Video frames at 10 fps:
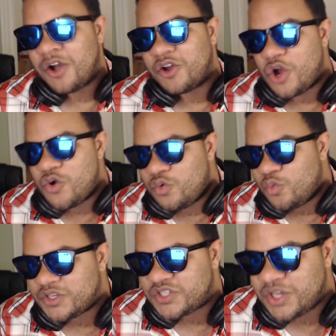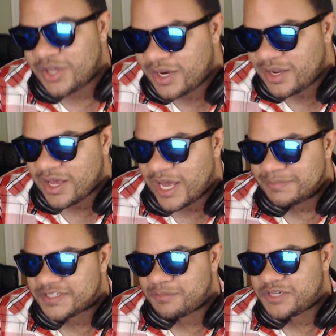Goat, what's good?
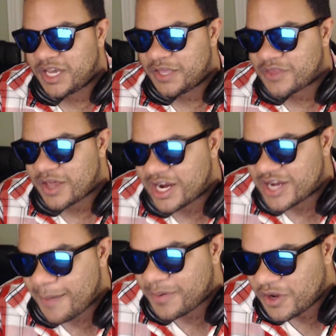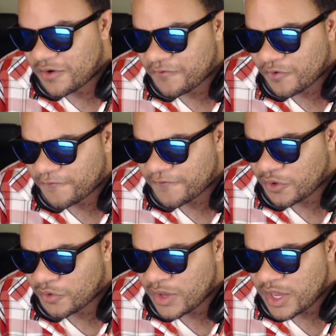Sup Chain, thought I'd hop in here for a
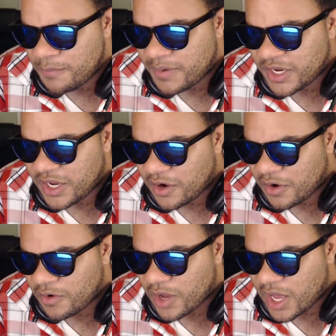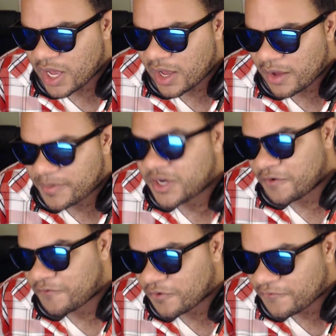few. Been here
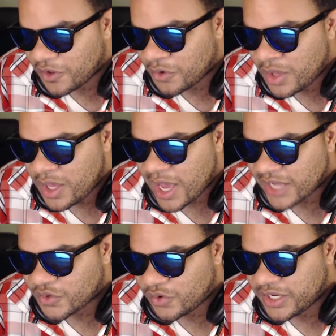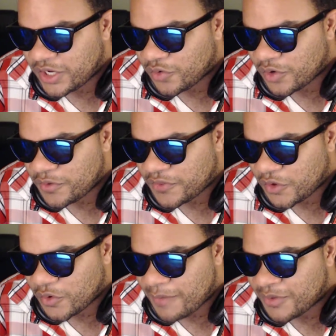for a few. I totally agree with
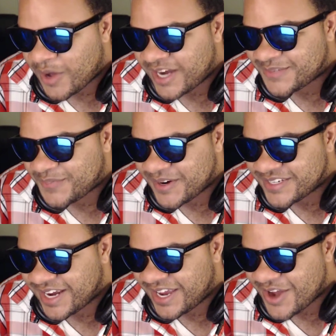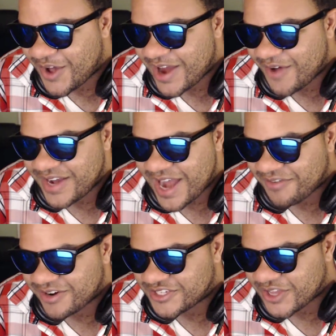you. I'm the whitest person I know, and I would
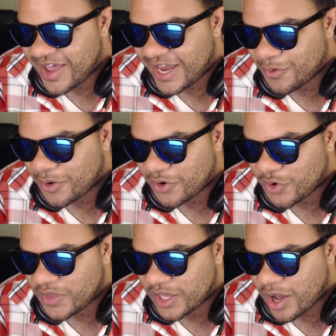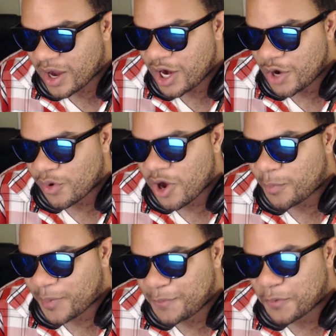never insult anyone on who they are. We're
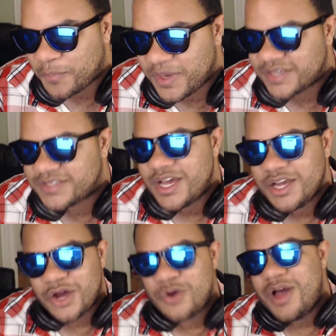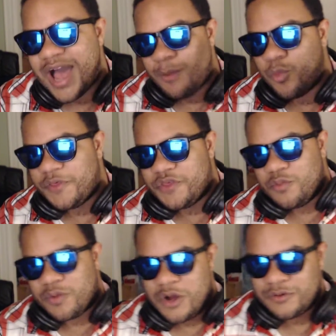all people, peace. Goat, I'm with
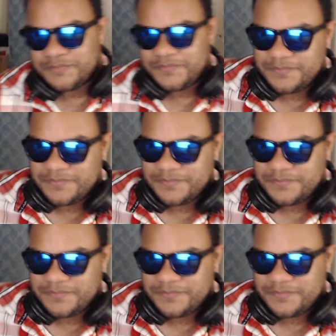you, bro.